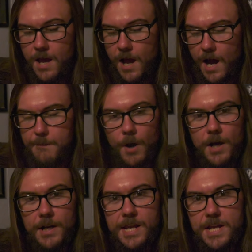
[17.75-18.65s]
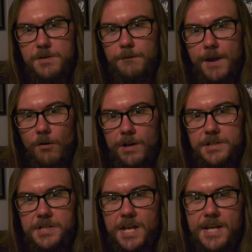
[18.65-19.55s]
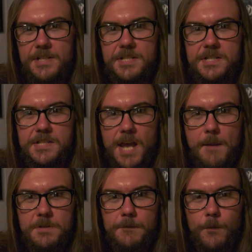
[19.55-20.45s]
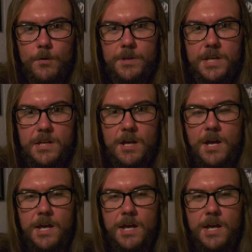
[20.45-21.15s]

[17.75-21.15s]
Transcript: I bought each variant except for the